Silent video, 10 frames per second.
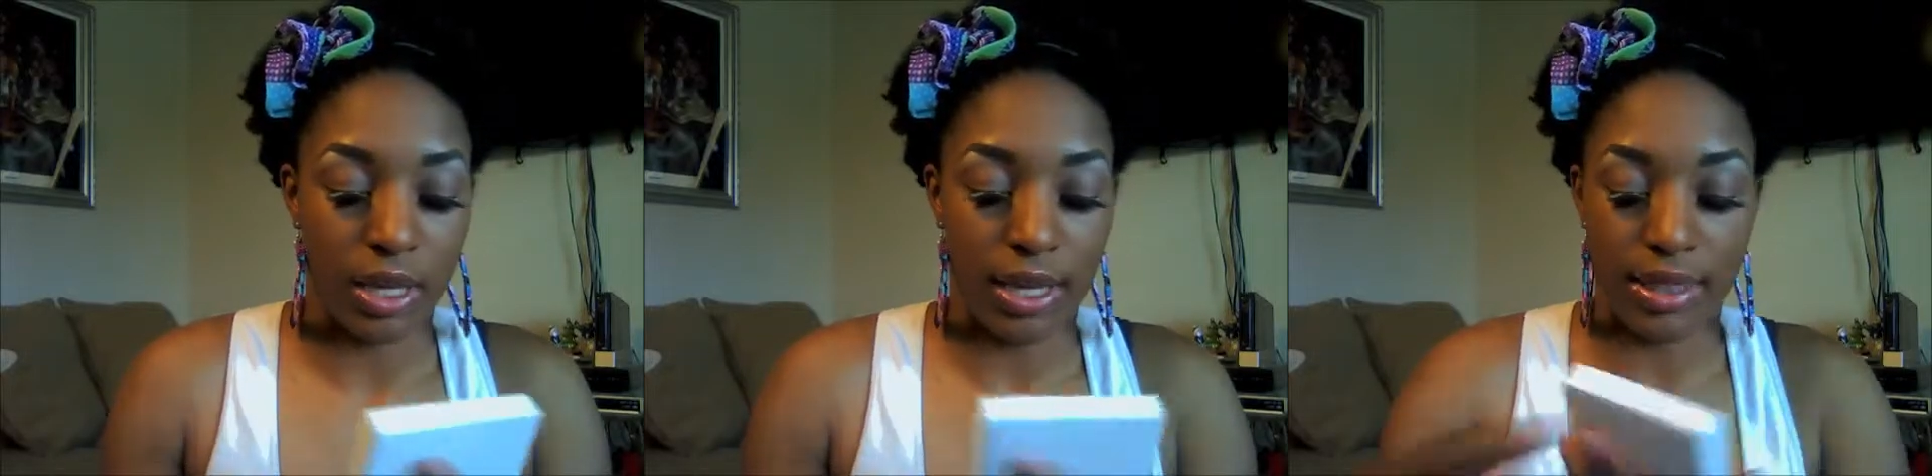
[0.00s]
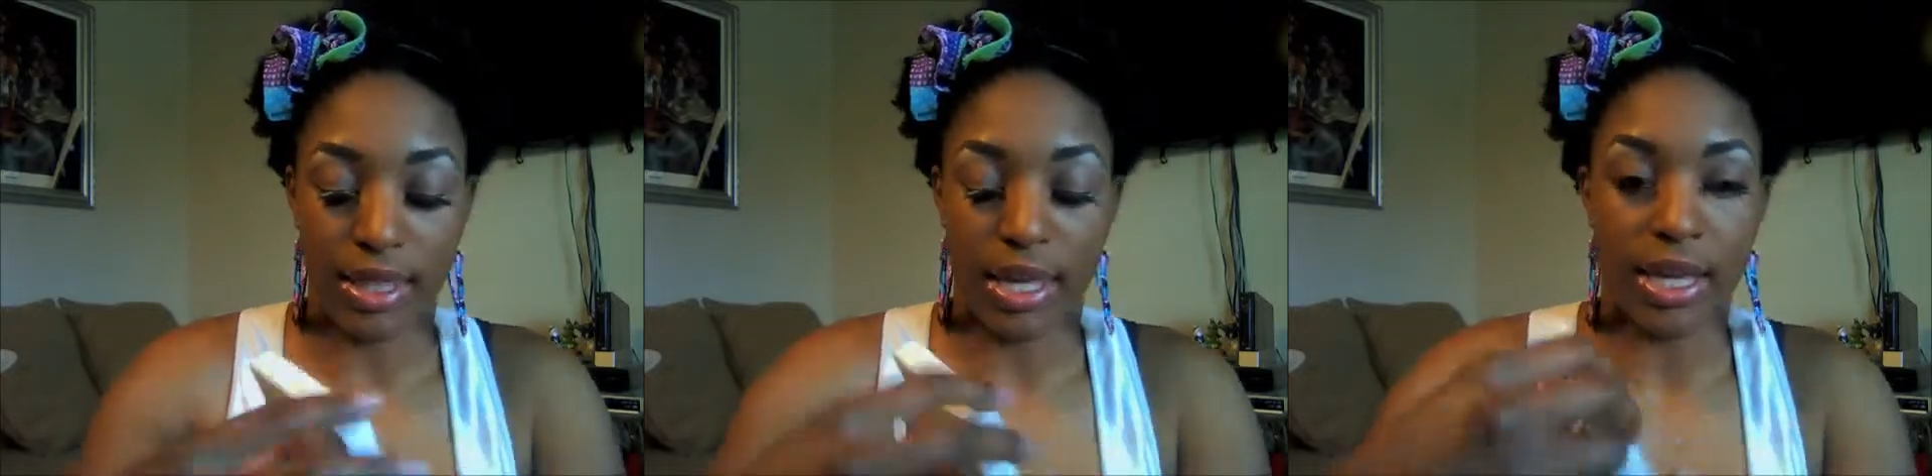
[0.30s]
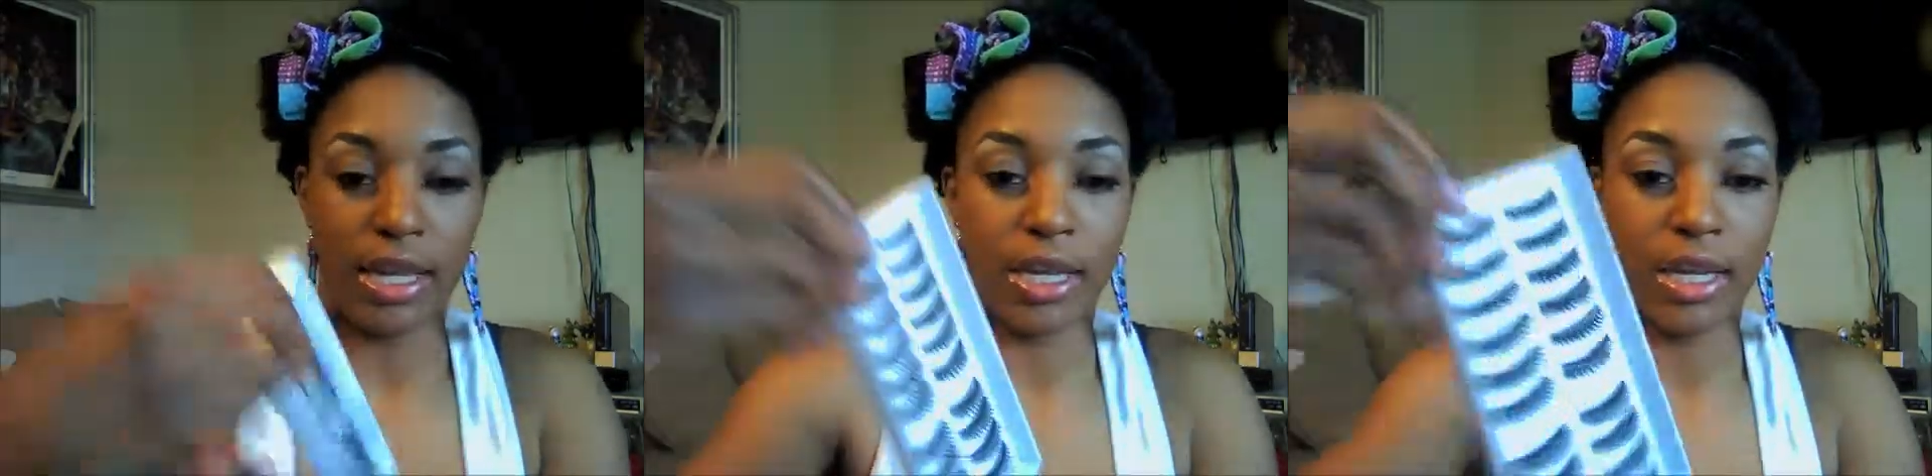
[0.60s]
and
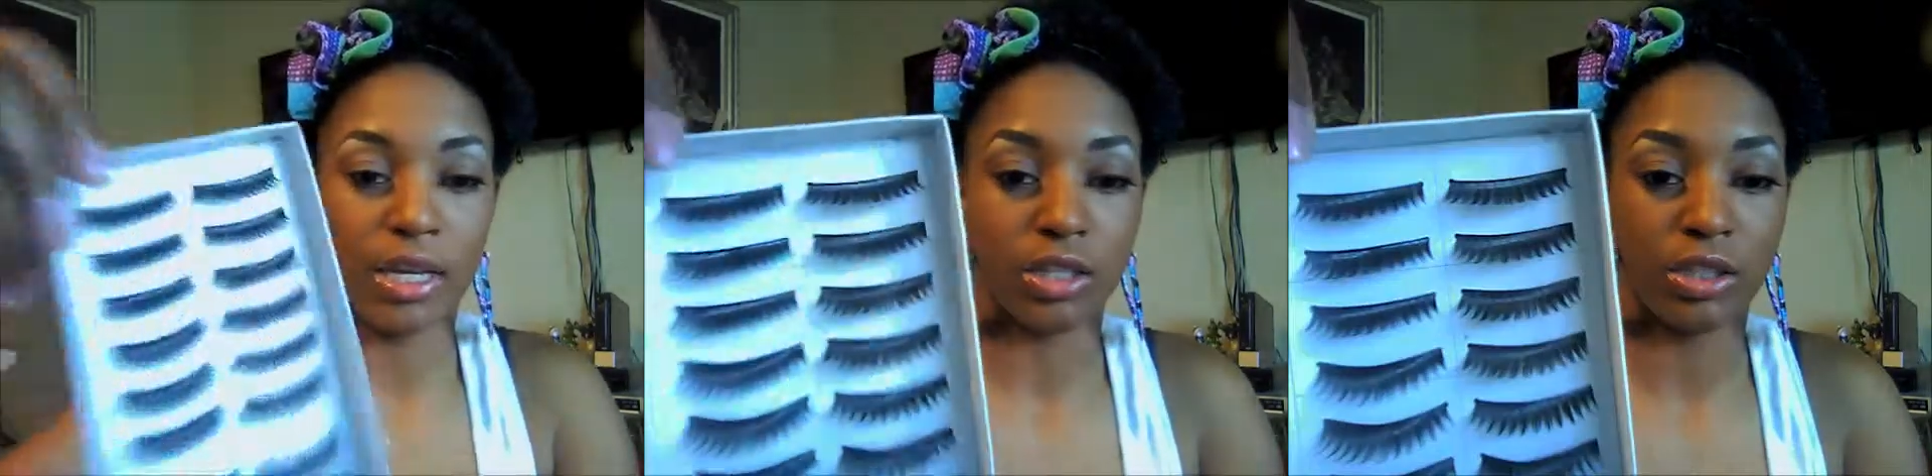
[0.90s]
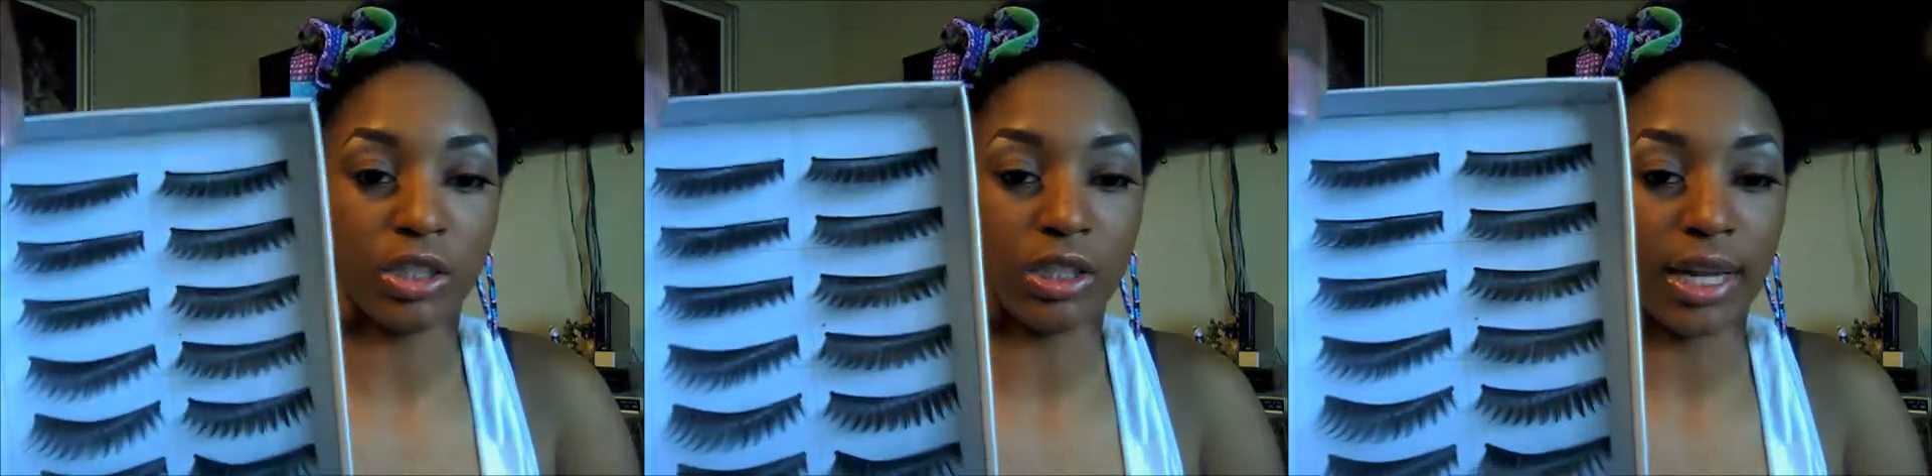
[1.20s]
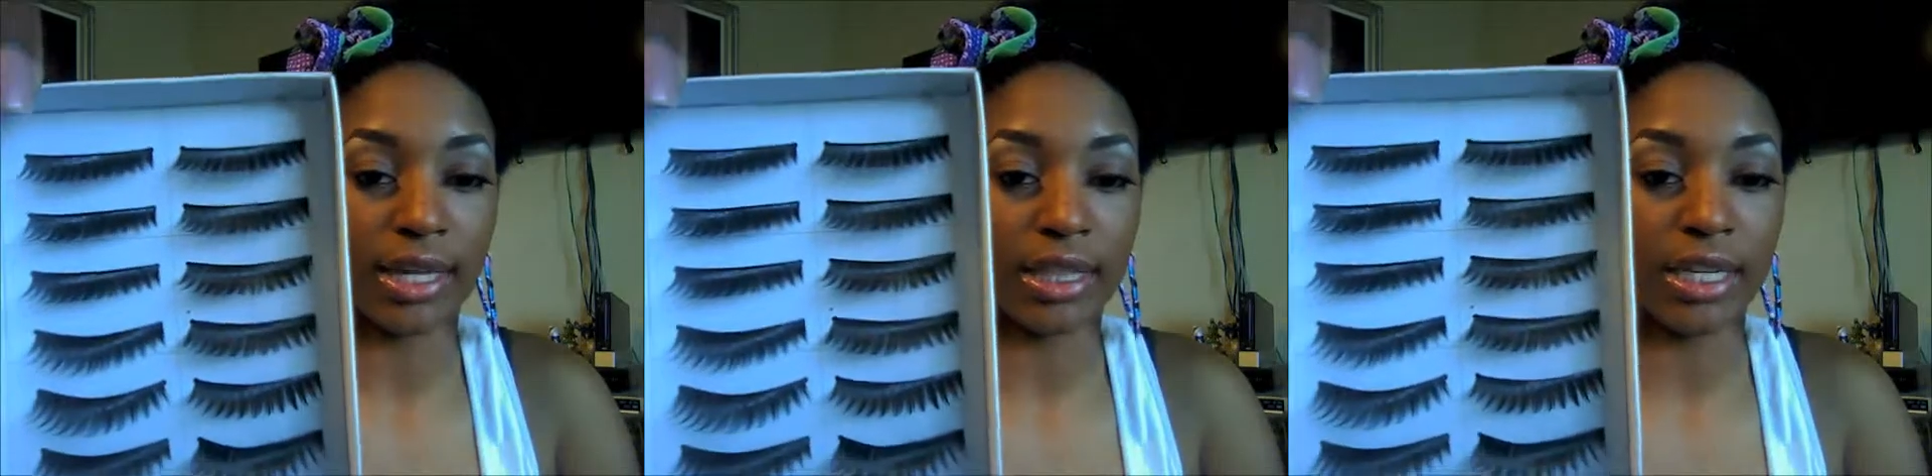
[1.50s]
they look
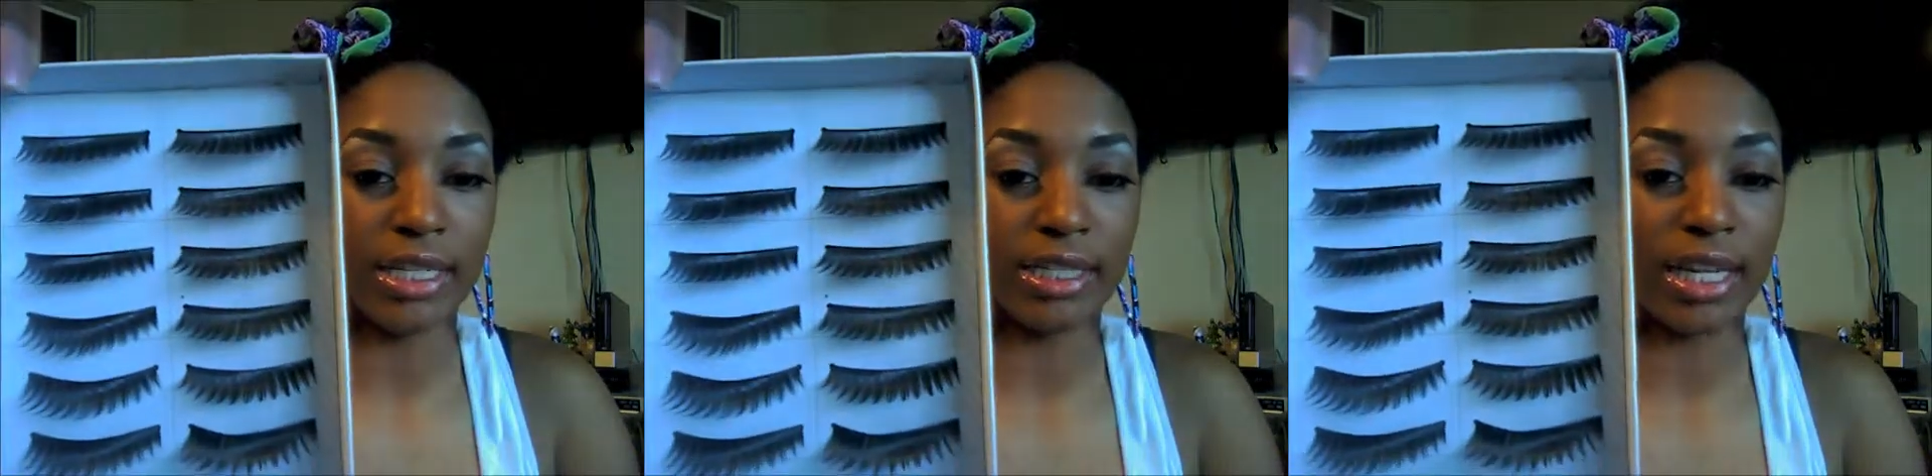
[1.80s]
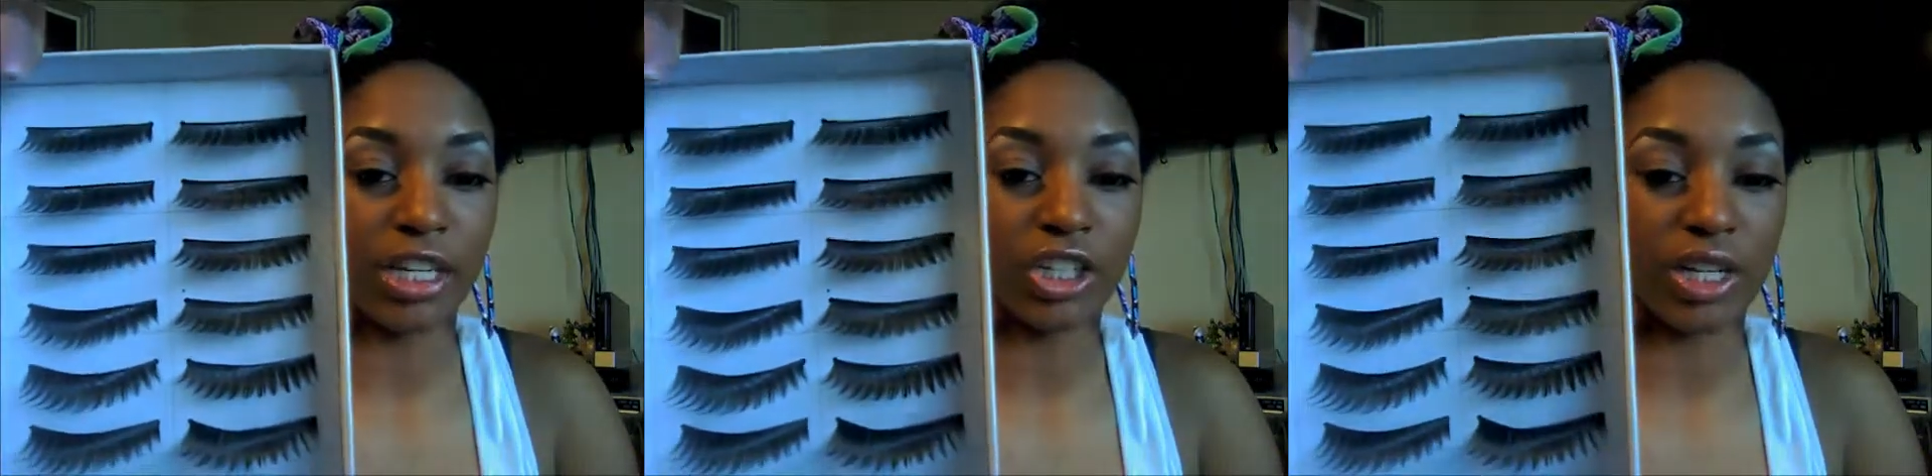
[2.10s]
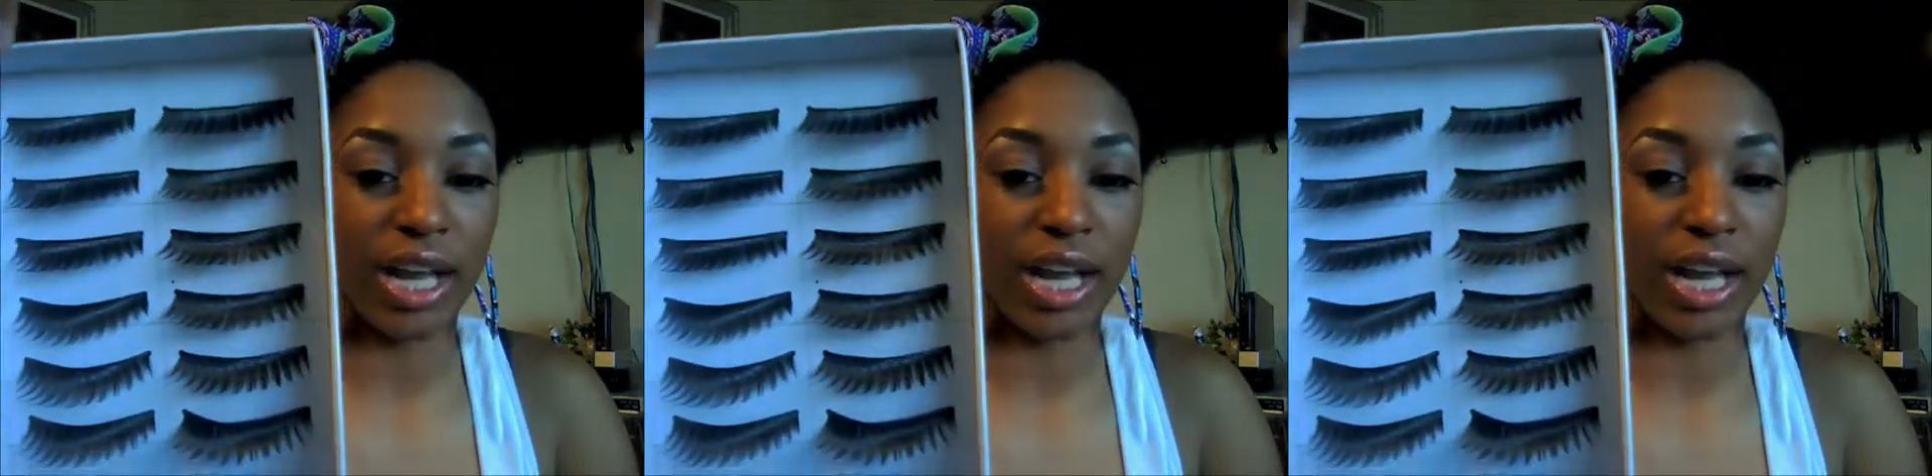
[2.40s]
like these they look